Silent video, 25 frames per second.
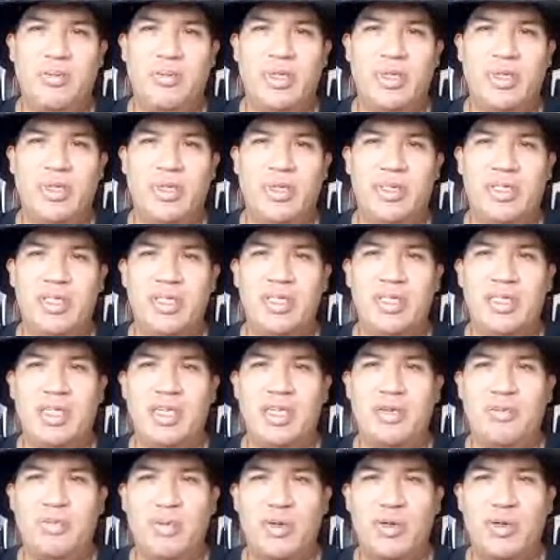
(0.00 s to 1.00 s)
Missing and
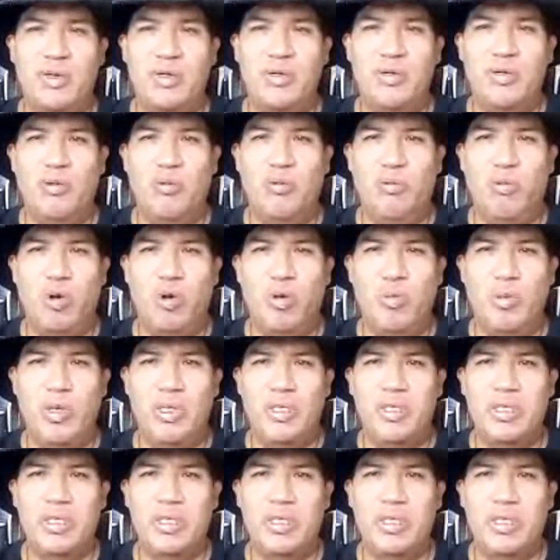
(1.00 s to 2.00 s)
Murdered
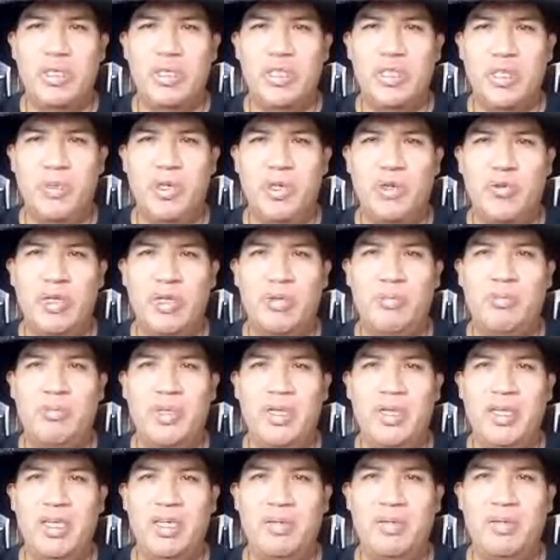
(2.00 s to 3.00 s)
Woman,
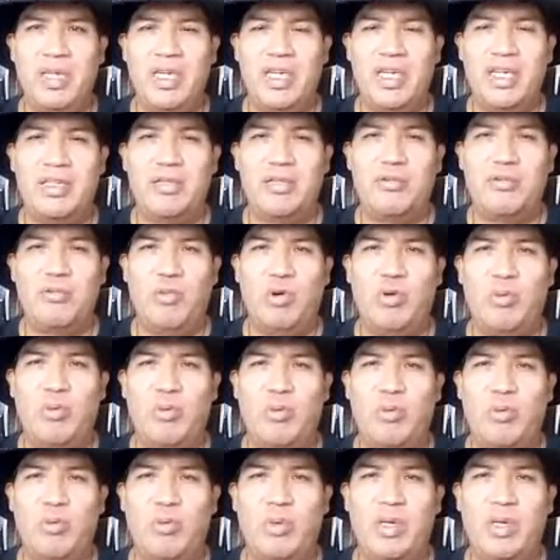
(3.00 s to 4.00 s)
WOMBMAN,
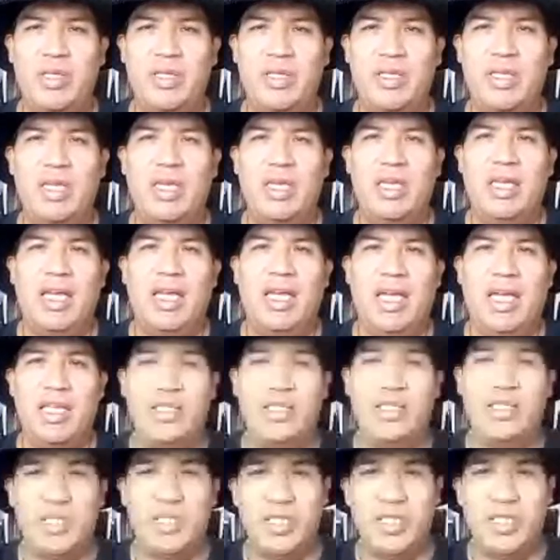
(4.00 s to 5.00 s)
Woman,
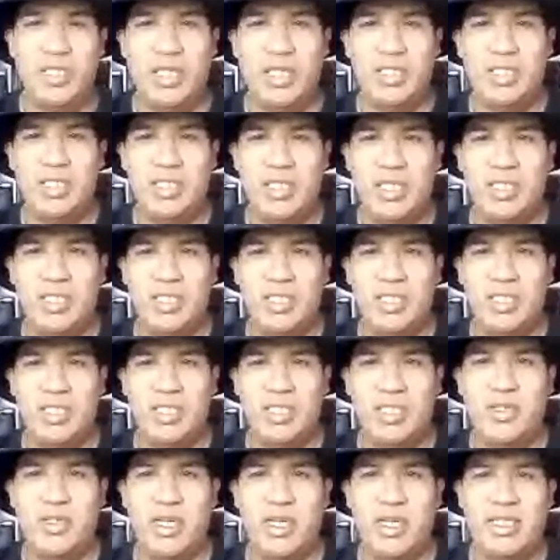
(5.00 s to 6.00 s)
and Son
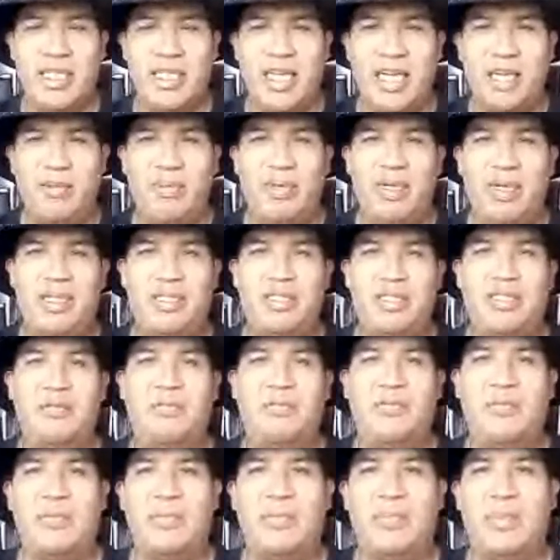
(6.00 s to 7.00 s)
Center and Database.
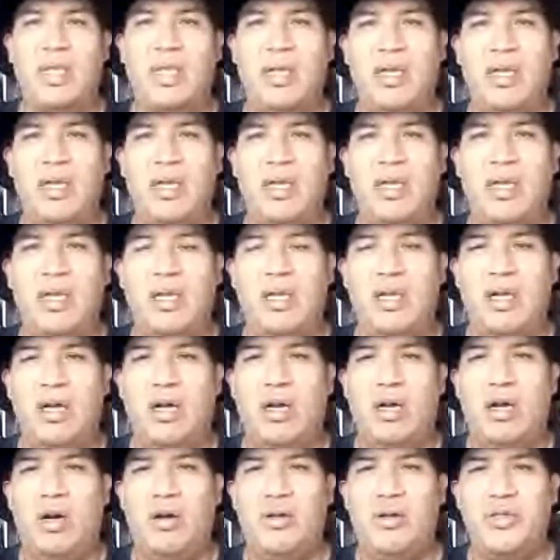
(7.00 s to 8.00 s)

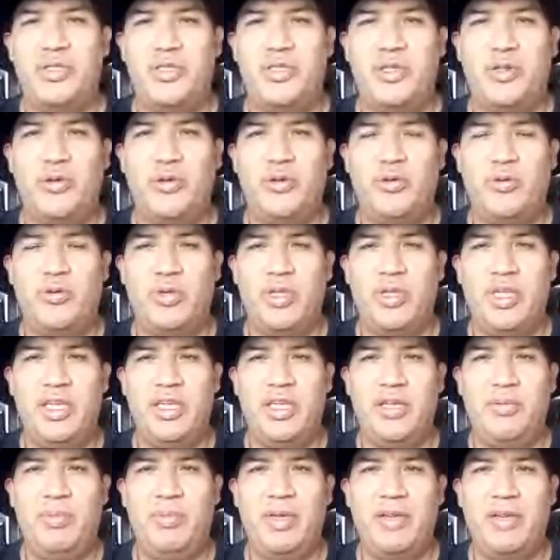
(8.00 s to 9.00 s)
Also,
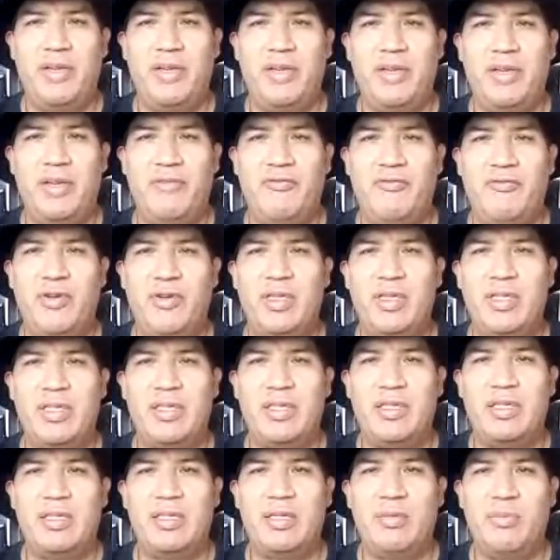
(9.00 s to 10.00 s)
the Bigfoot
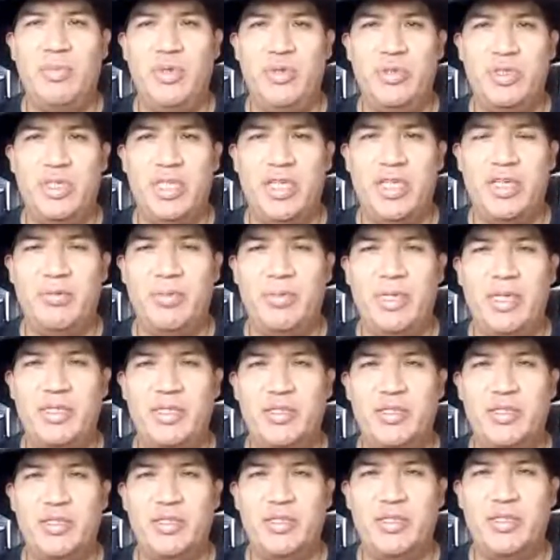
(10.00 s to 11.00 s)
Museum that
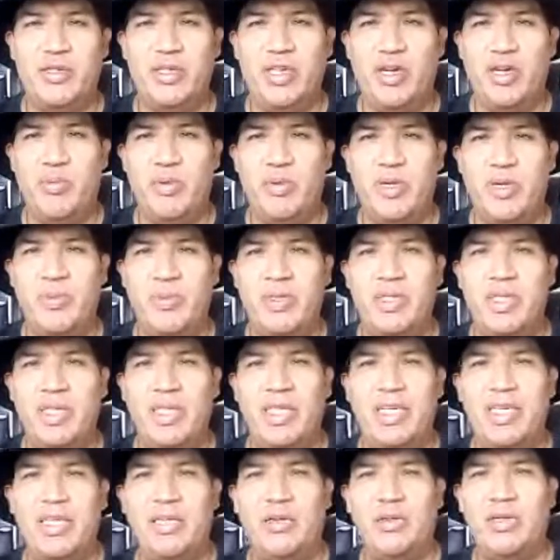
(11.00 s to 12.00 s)
is going to open up in
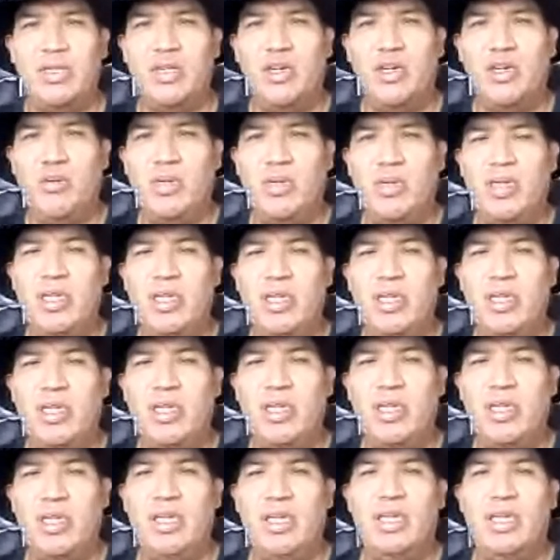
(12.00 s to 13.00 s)
Tallahena, Oklahoma
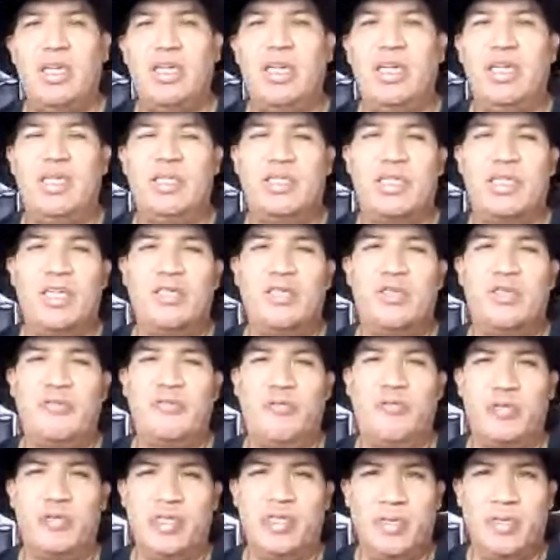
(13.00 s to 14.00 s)
is scheduled
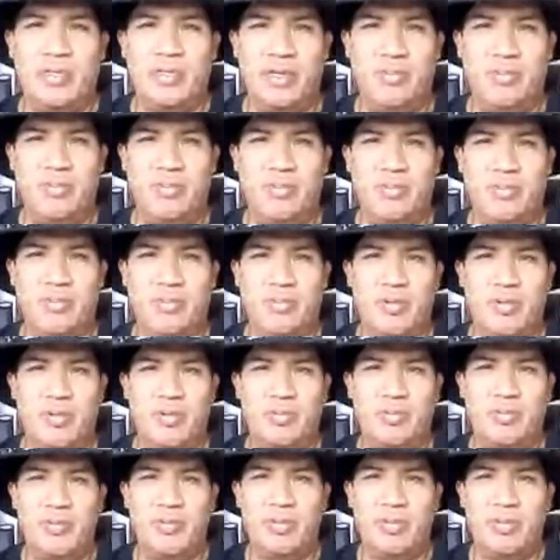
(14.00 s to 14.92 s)
for September.